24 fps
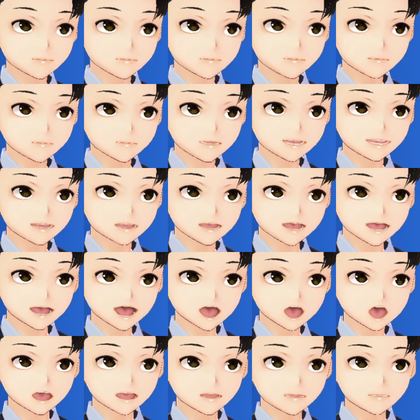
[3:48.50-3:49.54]
There you
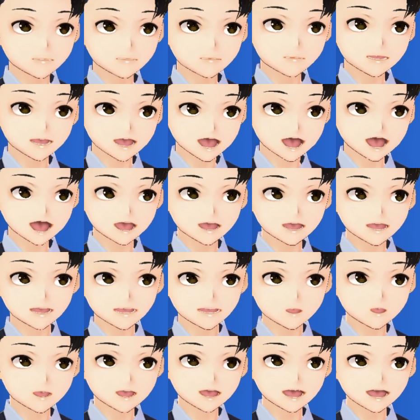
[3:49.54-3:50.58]
go. How are you
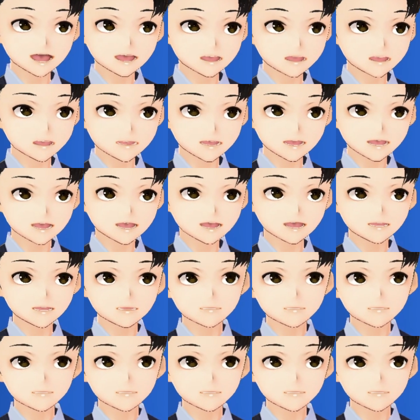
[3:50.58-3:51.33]
doing there, V?